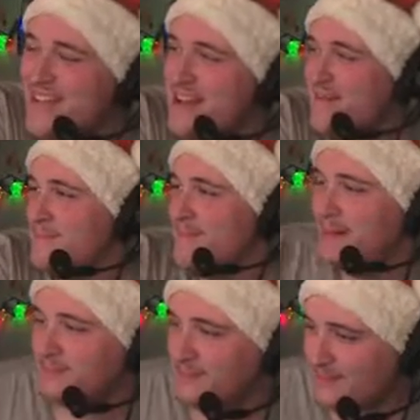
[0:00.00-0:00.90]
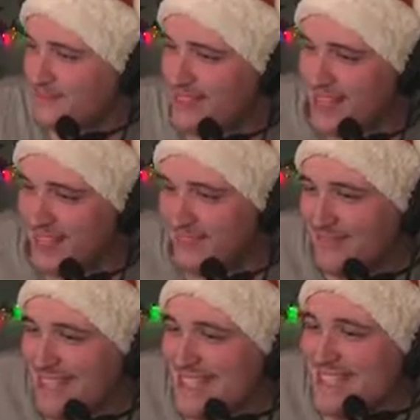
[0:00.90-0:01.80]
Clutch. My,
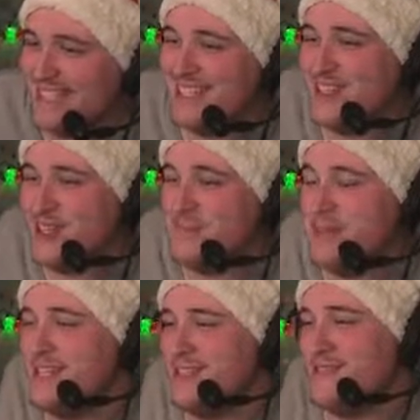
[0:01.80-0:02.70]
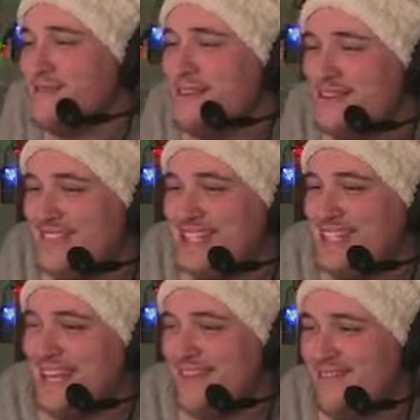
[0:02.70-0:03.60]
my signature P250
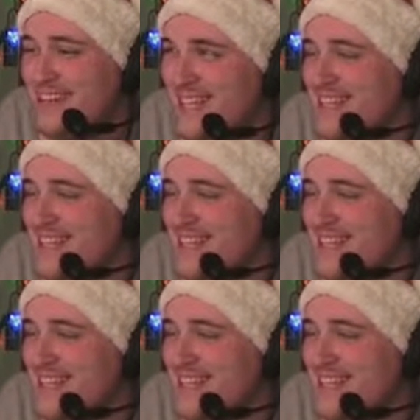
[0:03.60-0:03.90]
saved us